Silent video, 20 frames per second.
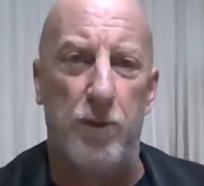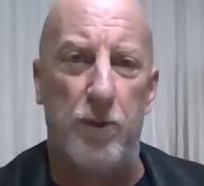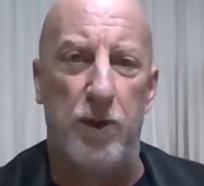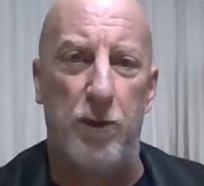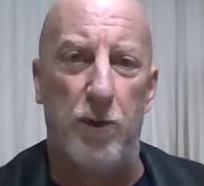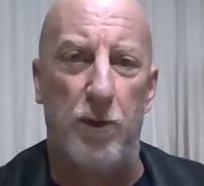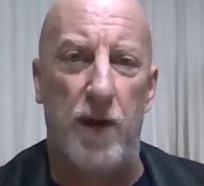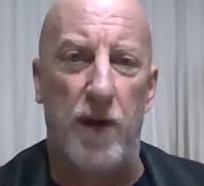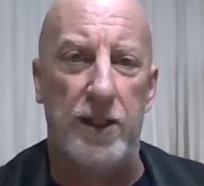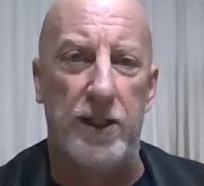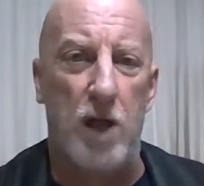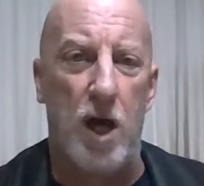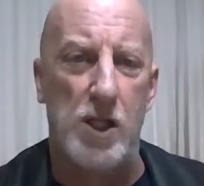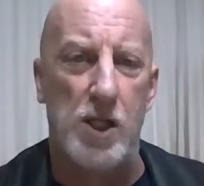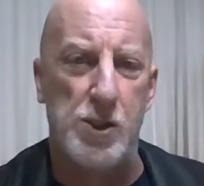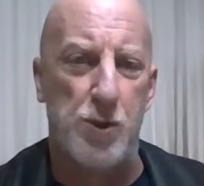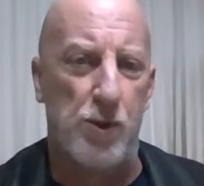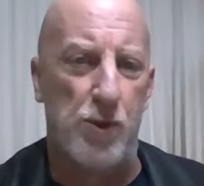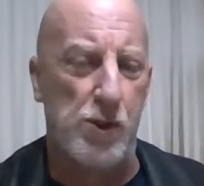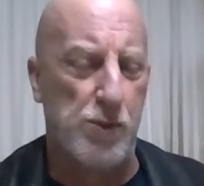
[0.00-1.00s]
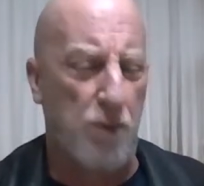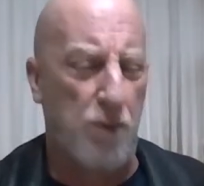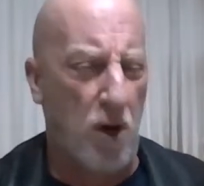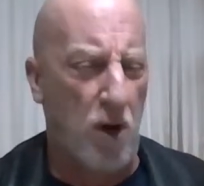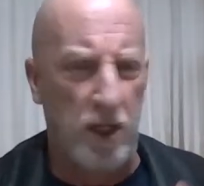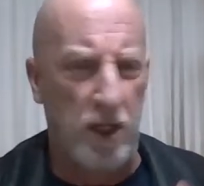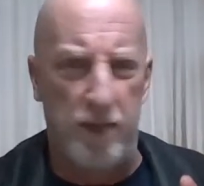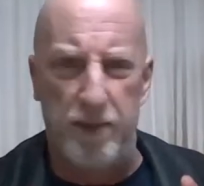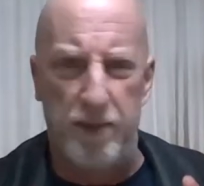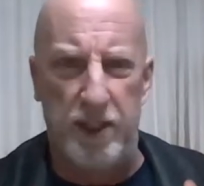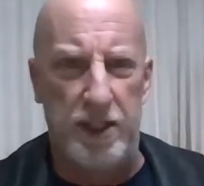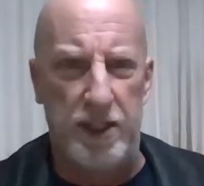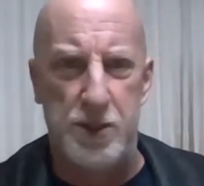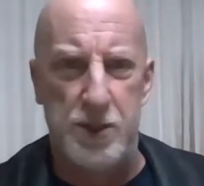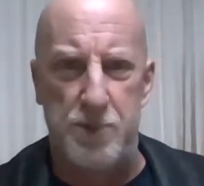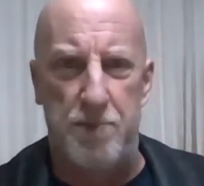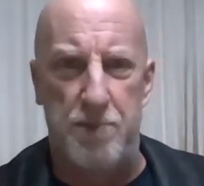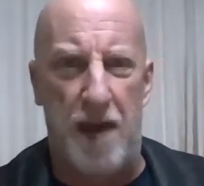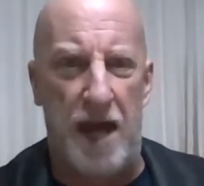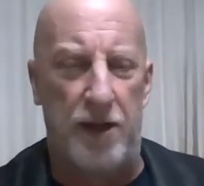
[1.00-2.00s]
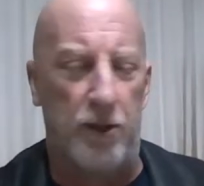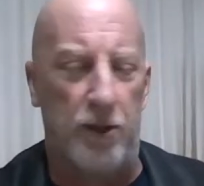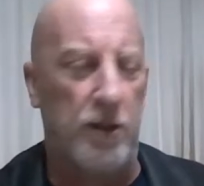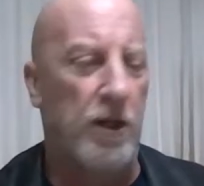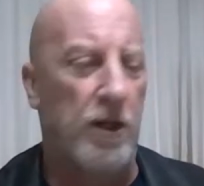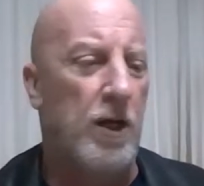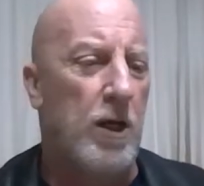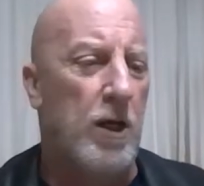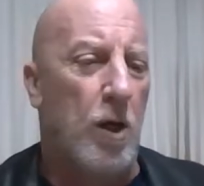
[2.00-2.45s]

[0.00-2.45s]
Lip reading: with the Rhinoceros Party, but it doesn't matter.